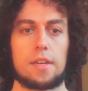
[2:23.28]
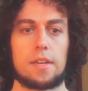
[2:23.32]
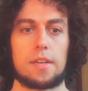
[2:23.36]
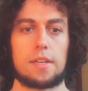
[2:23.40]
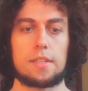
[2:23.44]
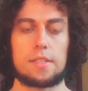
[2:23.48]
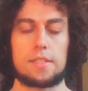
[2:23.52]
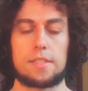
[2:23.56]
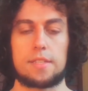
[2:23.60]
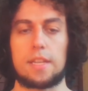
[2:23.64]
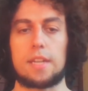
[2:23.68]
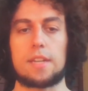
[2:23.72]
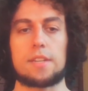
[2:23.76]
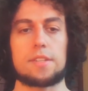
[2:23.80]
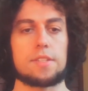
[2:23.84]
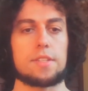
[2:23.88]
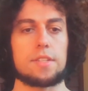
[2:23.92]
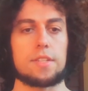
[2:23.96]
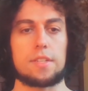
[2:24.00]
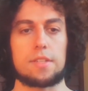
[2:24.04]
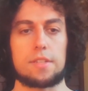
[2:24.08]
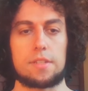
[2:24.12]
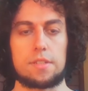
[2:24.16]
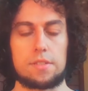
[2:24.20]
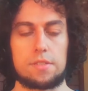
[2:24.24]

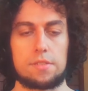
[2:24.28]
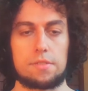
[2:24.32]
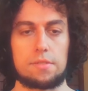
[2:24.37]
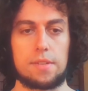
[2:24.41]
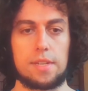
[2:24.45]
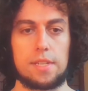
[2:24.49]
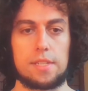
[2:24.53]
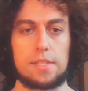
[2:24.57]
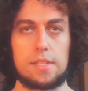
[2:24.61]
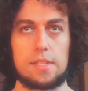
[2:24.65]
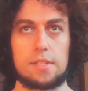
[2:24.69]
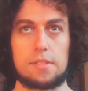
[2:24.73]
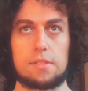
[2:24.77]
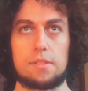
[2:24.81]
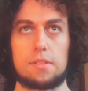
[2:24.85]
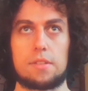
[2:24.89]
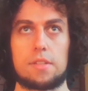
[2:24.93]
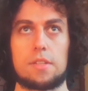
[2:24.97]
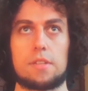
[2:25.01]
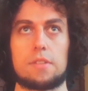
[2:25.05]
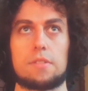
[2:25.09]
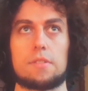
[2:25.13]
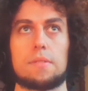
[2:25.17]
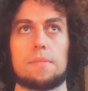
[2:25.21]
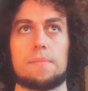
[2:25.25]
scarcity and constraints has to
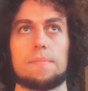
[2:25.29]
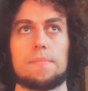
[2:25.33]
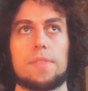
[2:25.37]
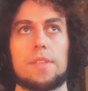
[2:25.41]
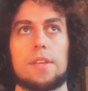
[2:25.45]
deal.